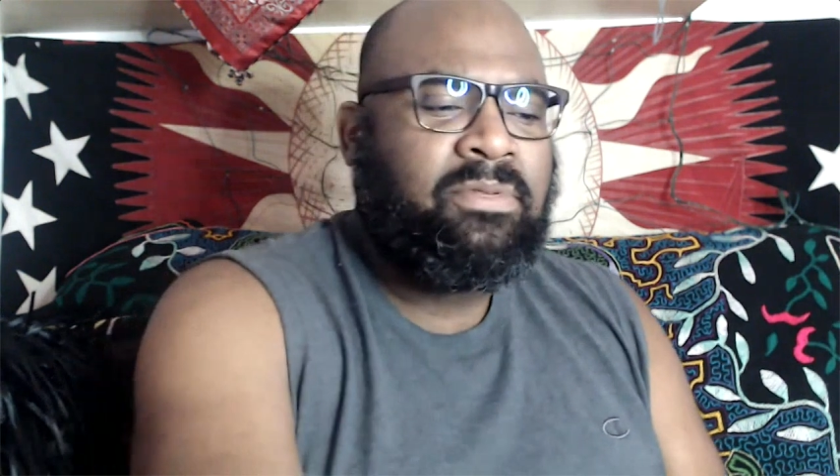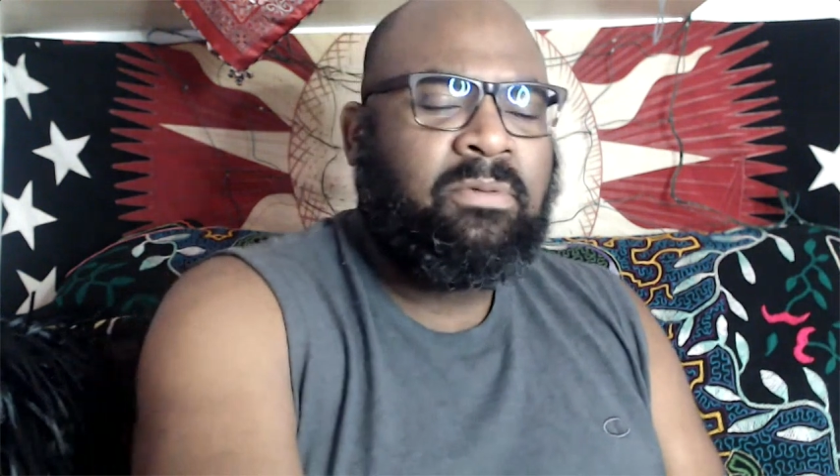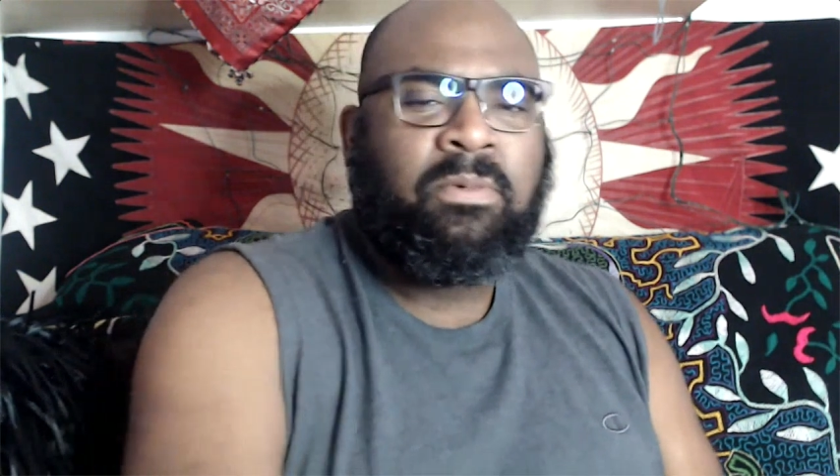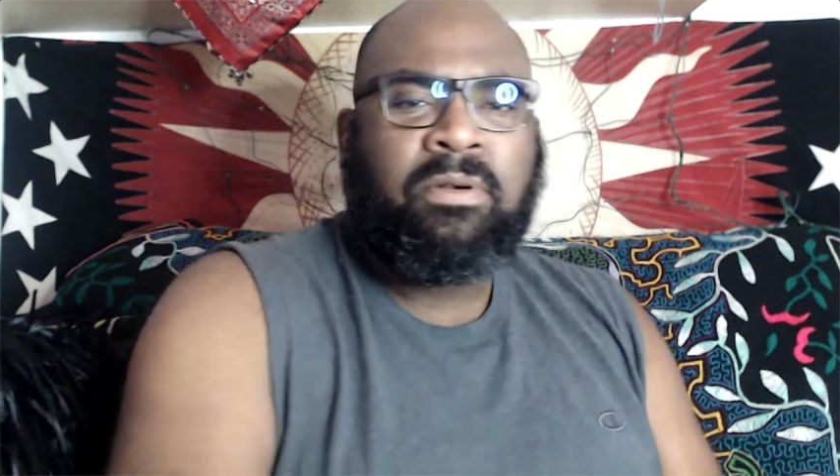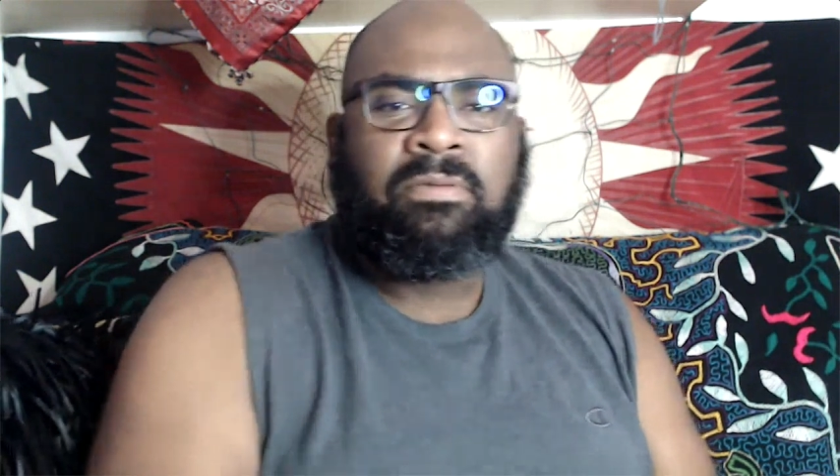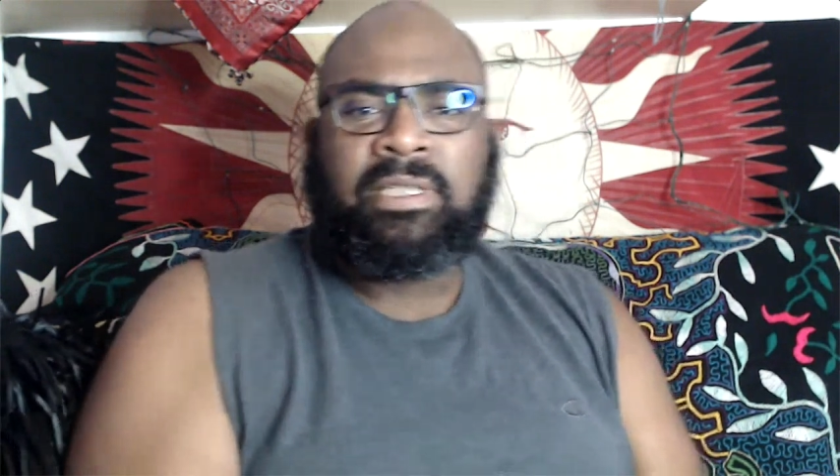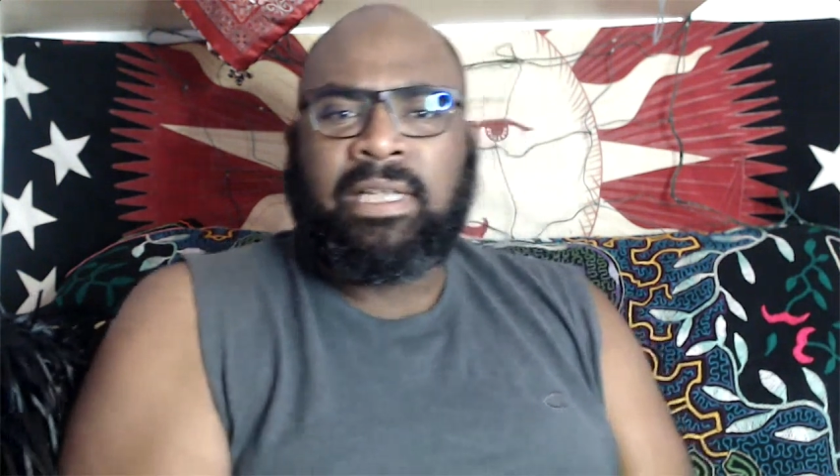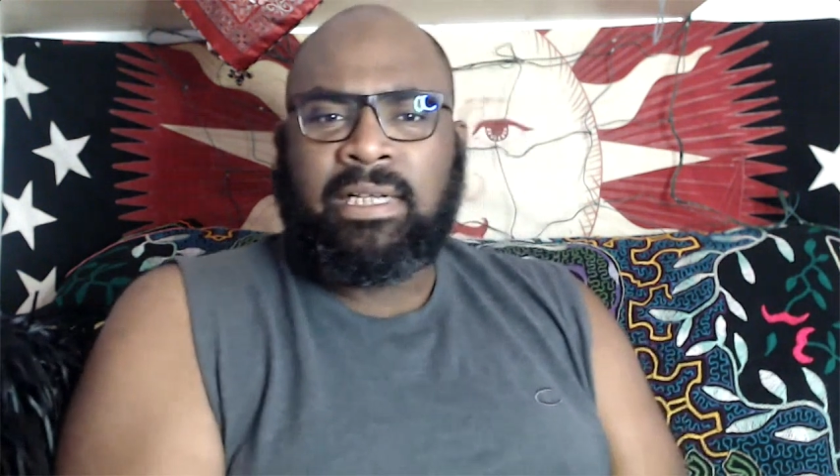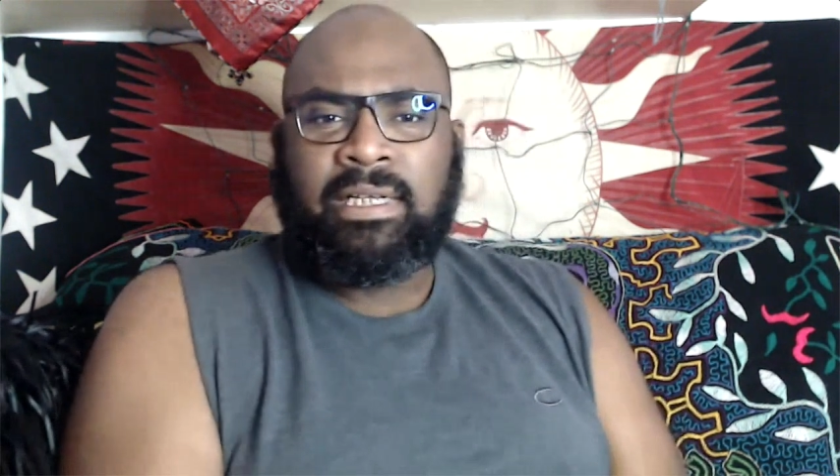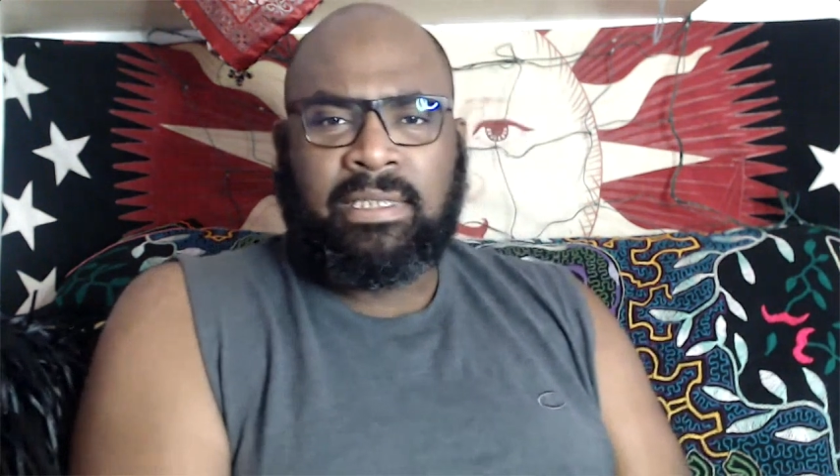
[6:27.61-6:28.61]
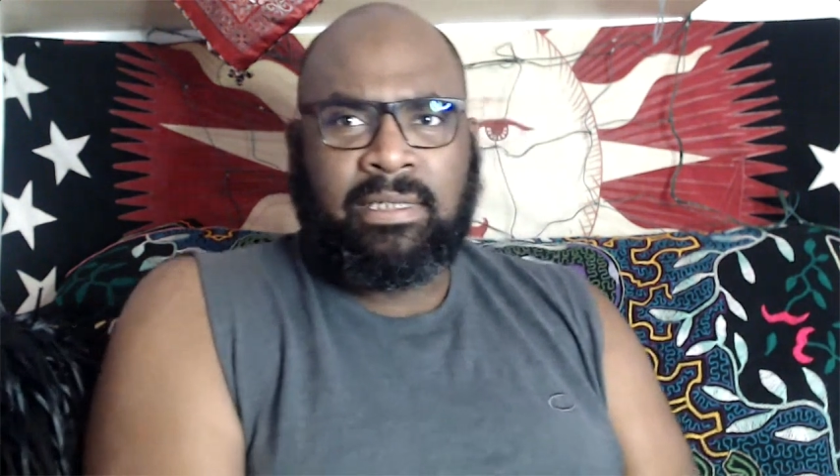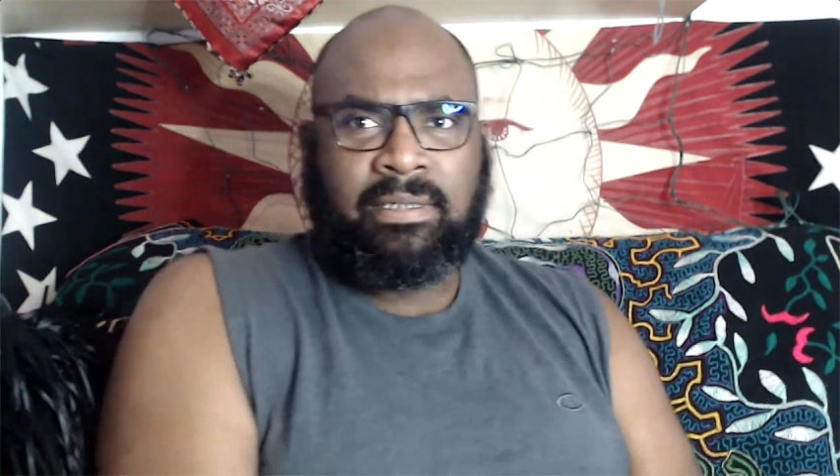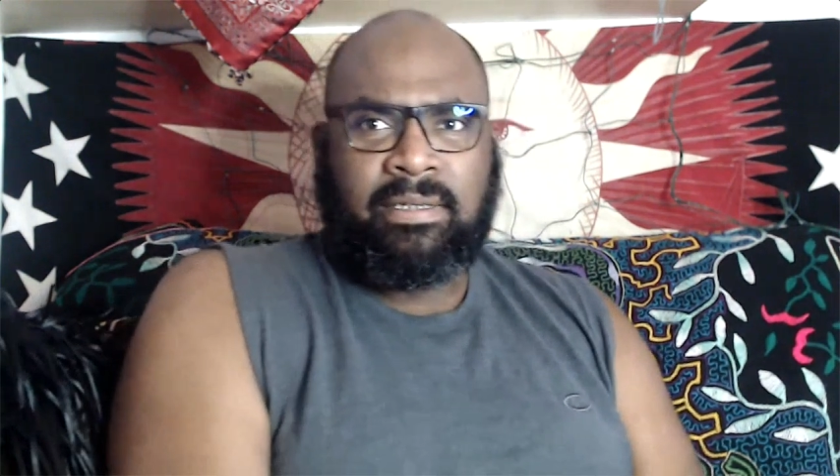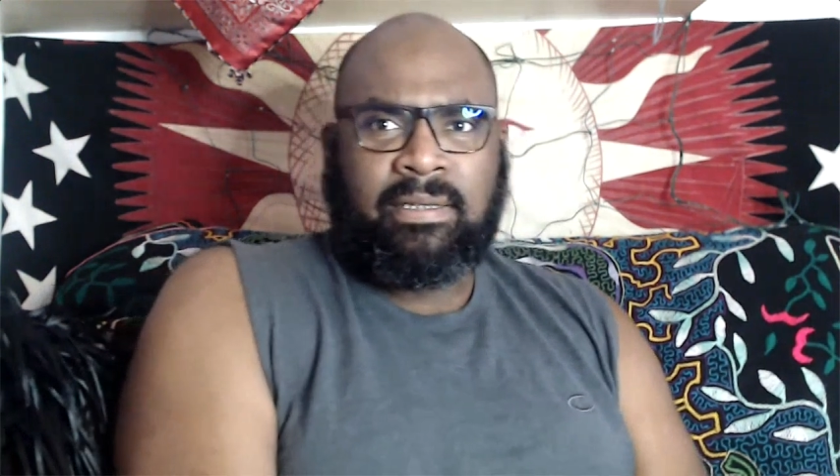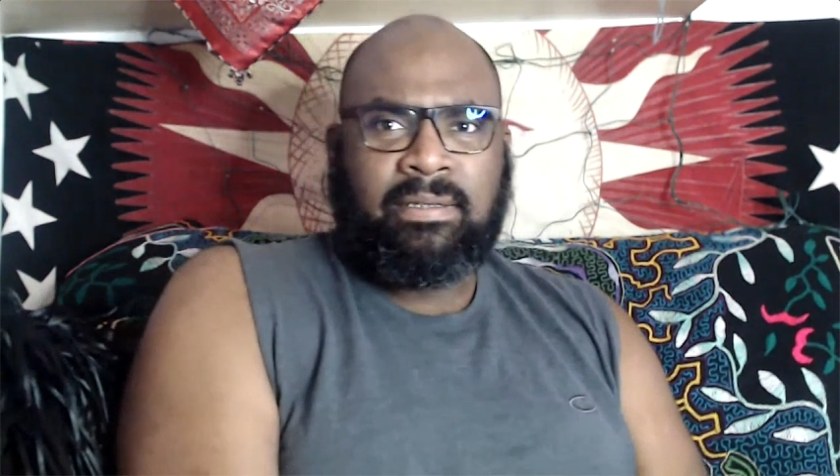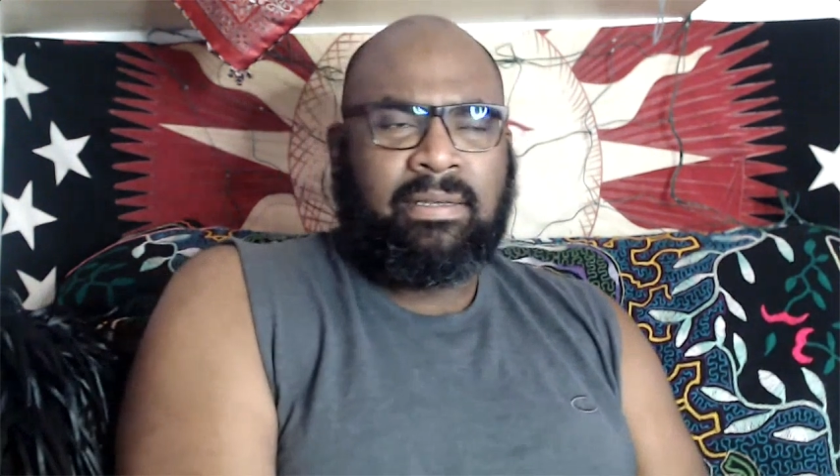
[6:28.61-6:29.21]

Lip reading: the world is inconsistent.